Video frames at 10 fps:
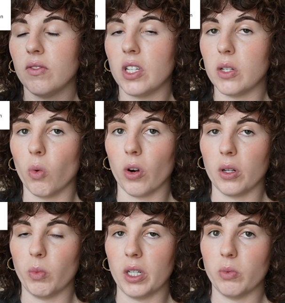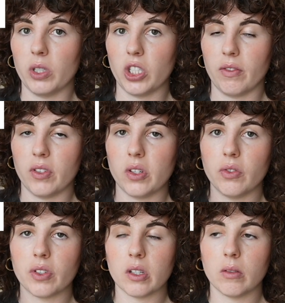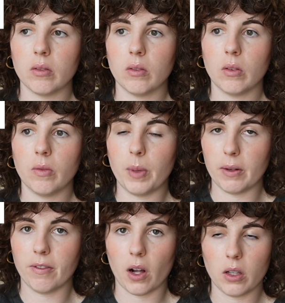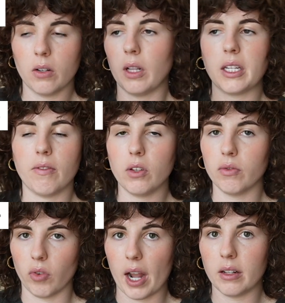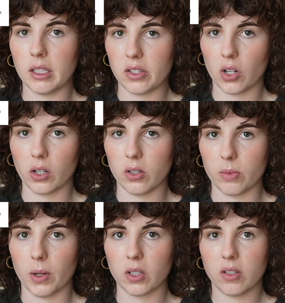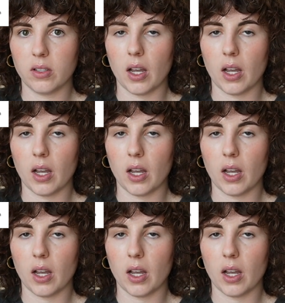Dee Dee Warren one, which if you've been if you've read Lisa Gardner's books,